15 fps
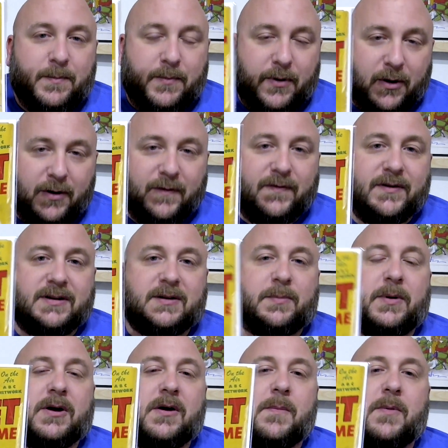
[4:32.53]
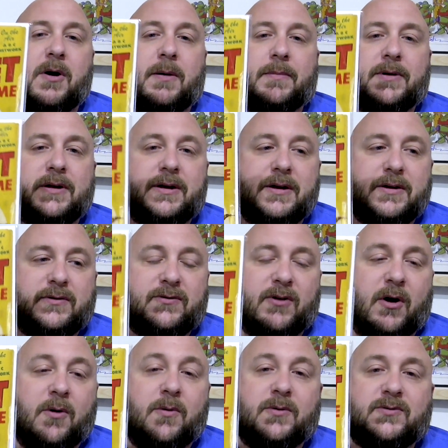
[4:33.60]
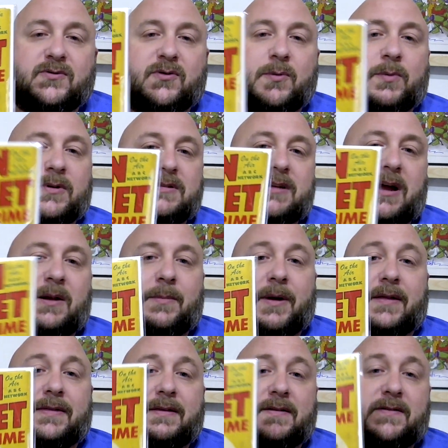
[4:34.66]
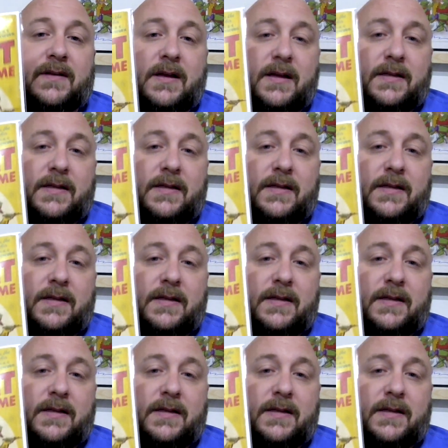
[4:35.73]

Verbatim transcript: Perfect to pair them up. So, super excited about this.